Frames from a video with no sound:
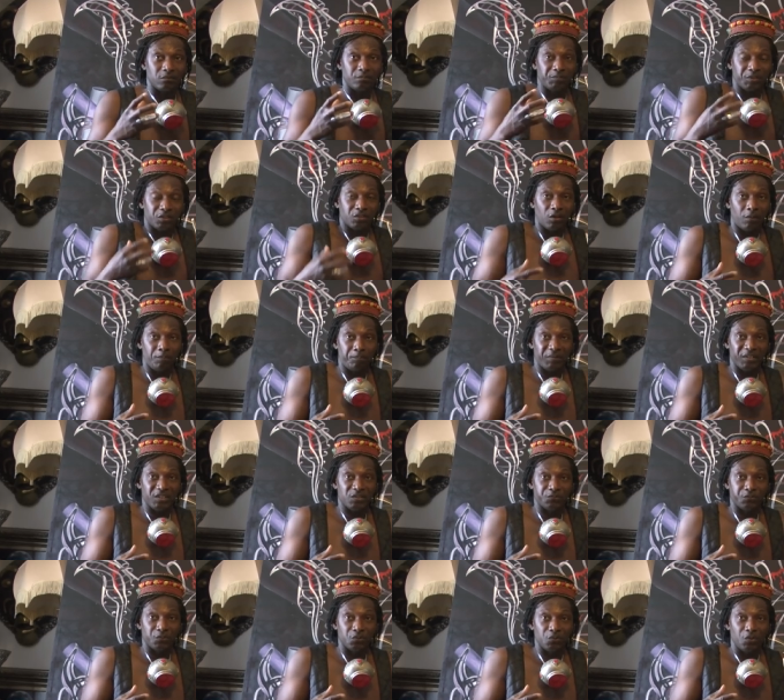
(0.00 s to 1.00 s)
become
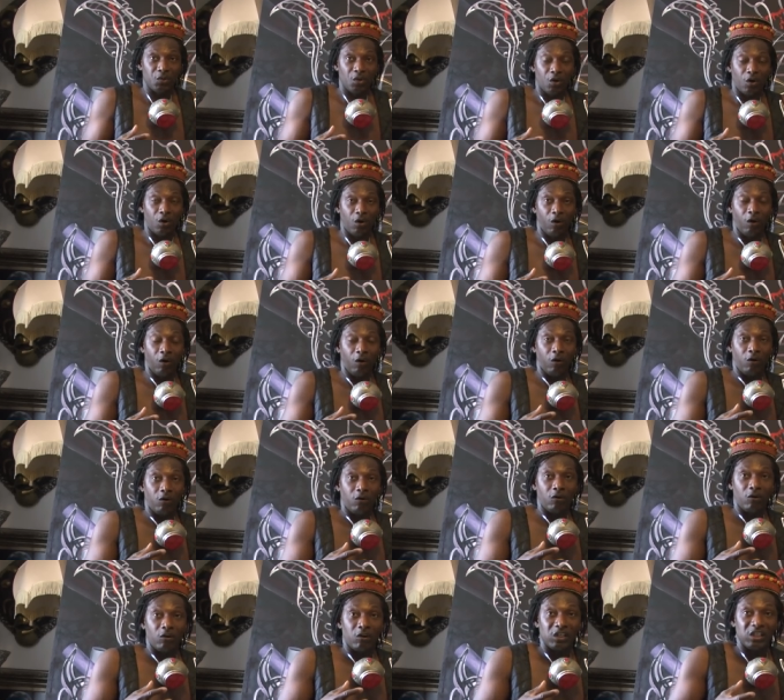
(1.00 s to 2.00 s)
peaceful,
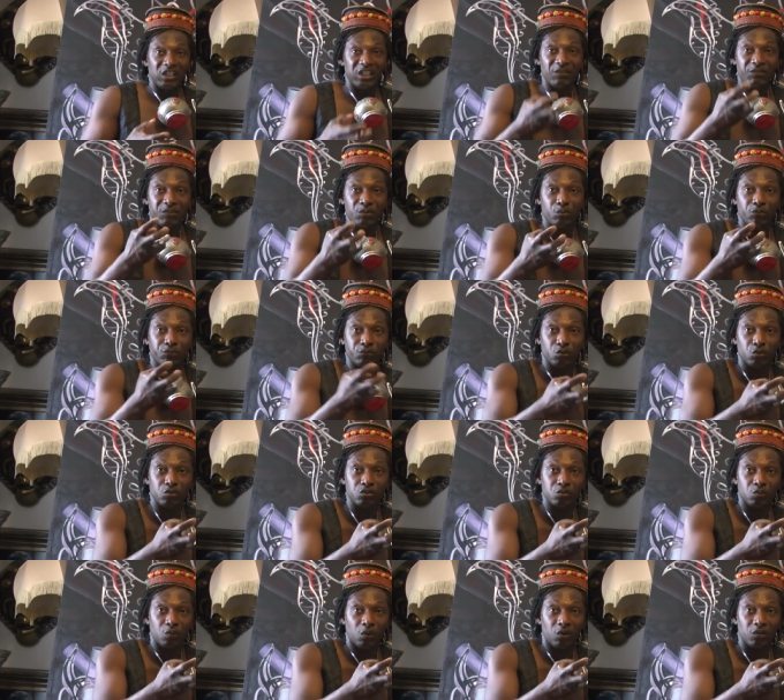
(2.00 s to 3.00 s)
or living with
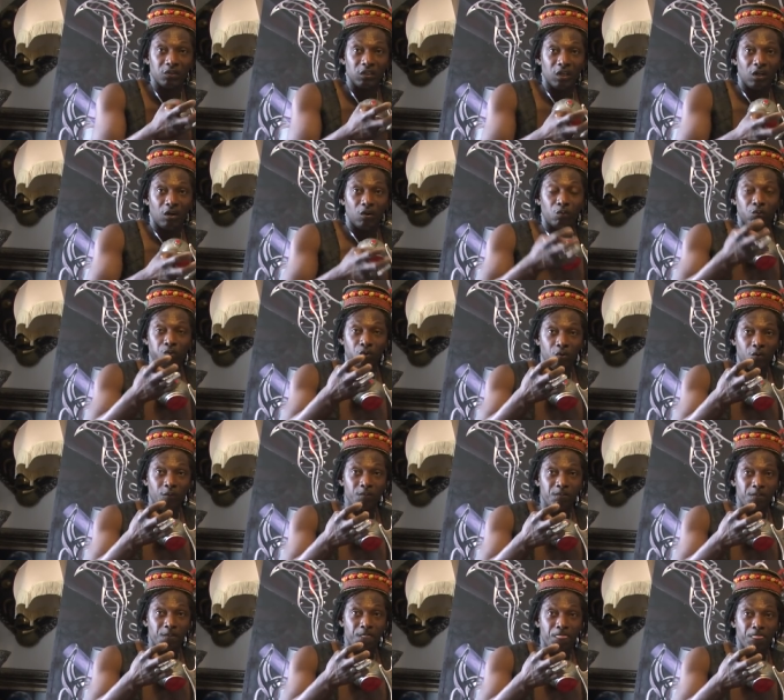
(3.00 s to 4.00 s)
those words
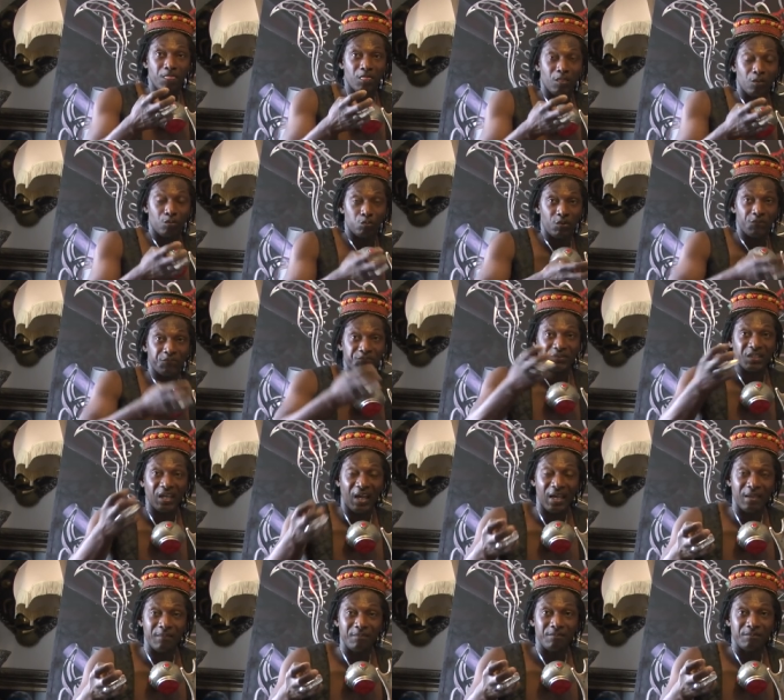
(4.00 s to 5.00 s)
who with
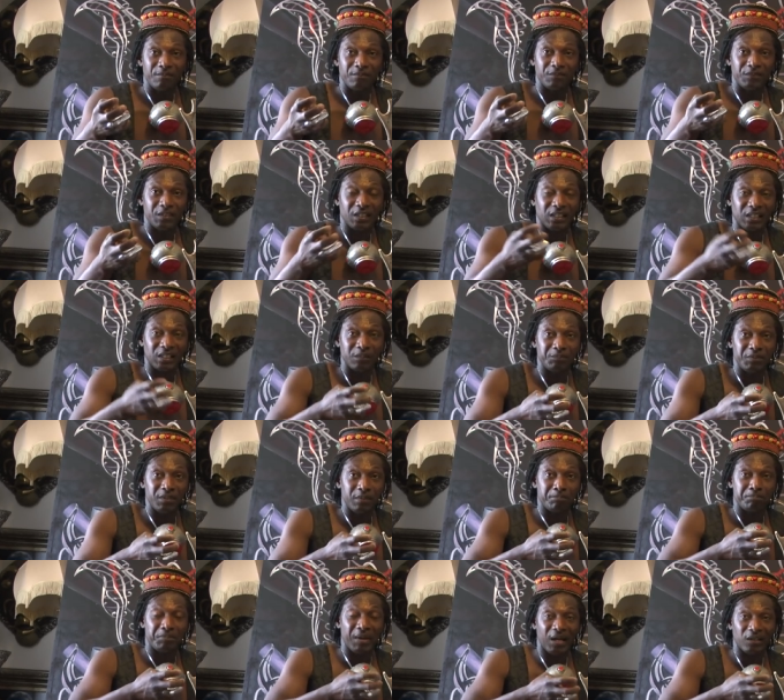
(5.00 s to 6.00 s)
time they can
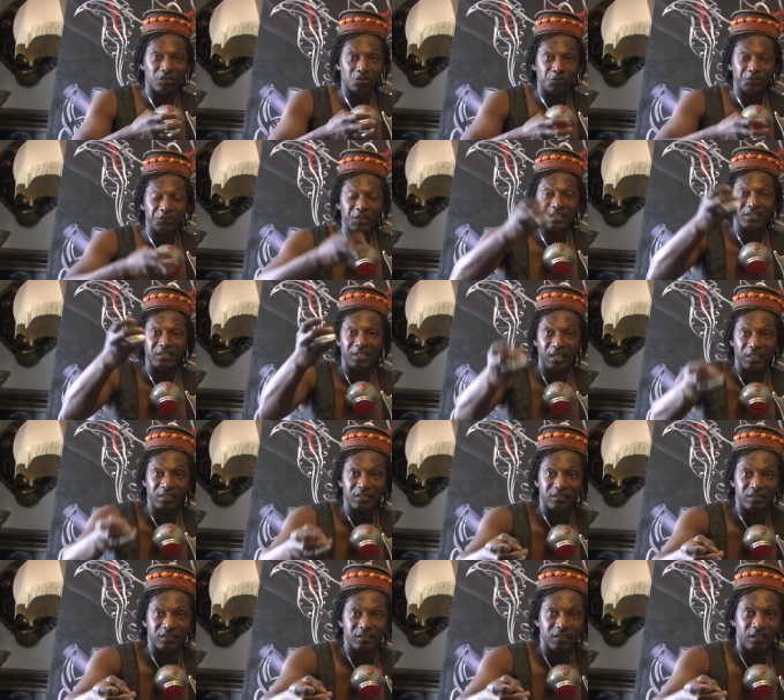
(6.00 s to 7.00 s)
be part of
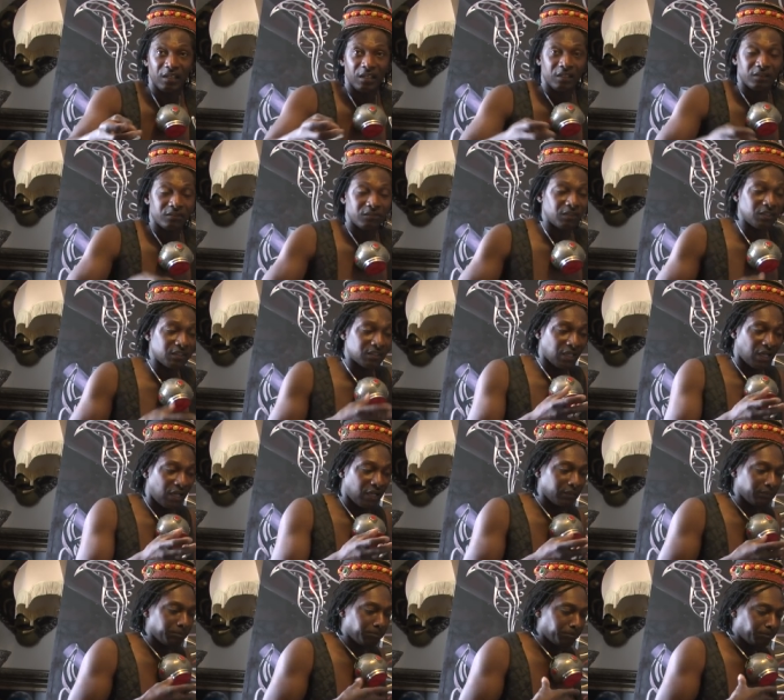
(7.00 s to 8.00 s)
eternity. These
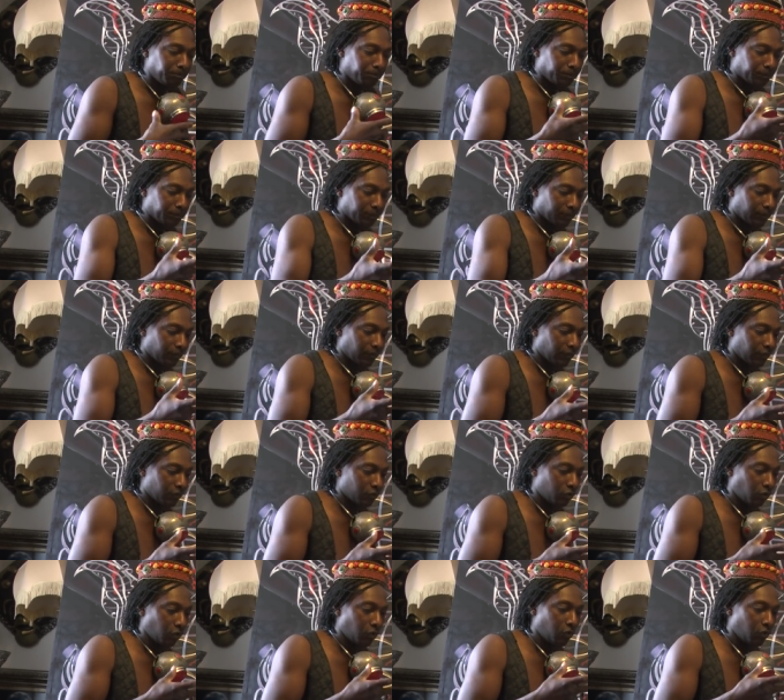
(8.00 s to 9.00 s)
are
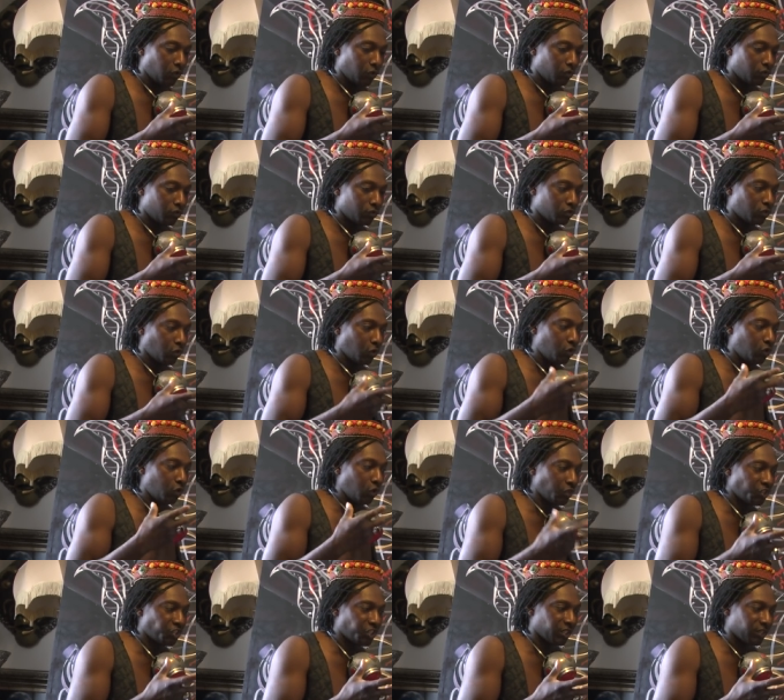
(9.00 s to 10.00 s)
the the
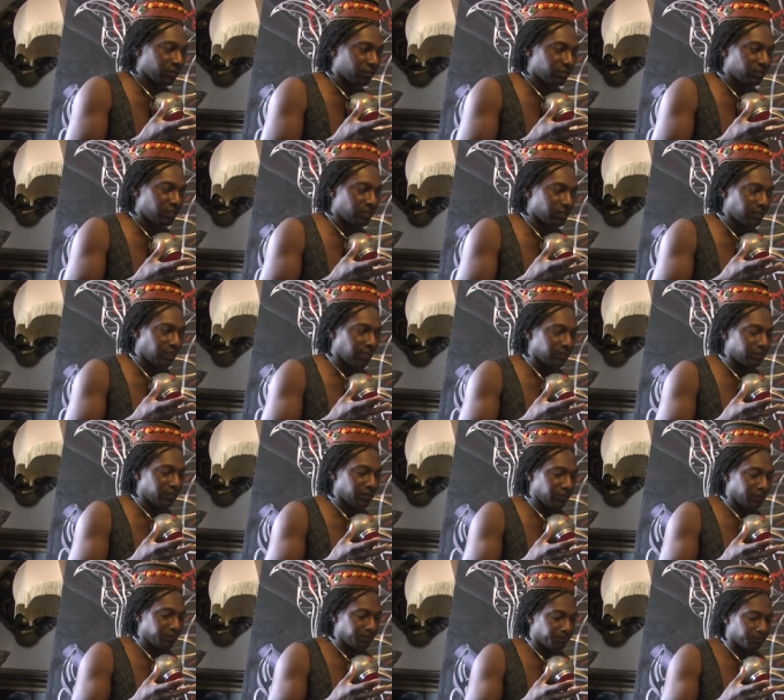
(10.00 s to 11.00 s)
logic, these are
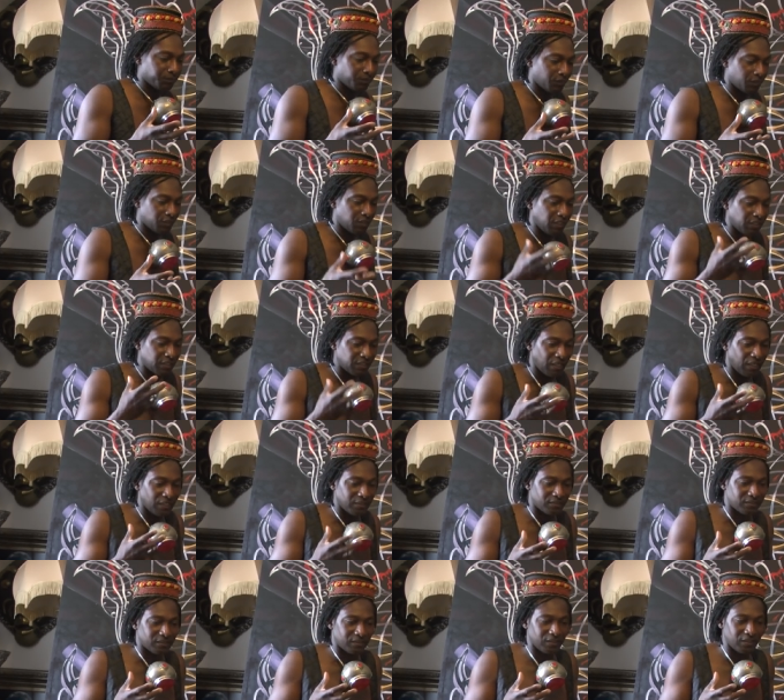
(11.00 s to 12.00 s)
the the
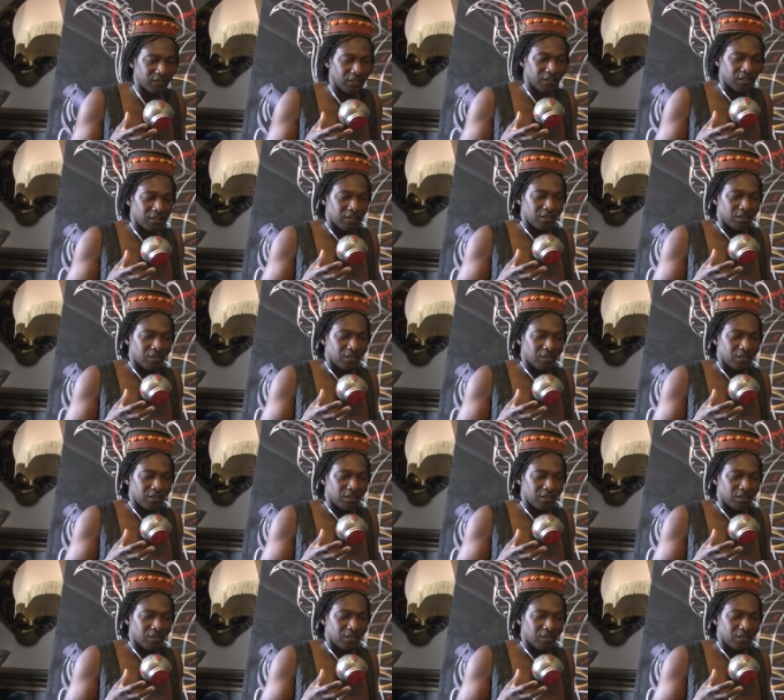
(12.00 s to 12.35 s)
reality.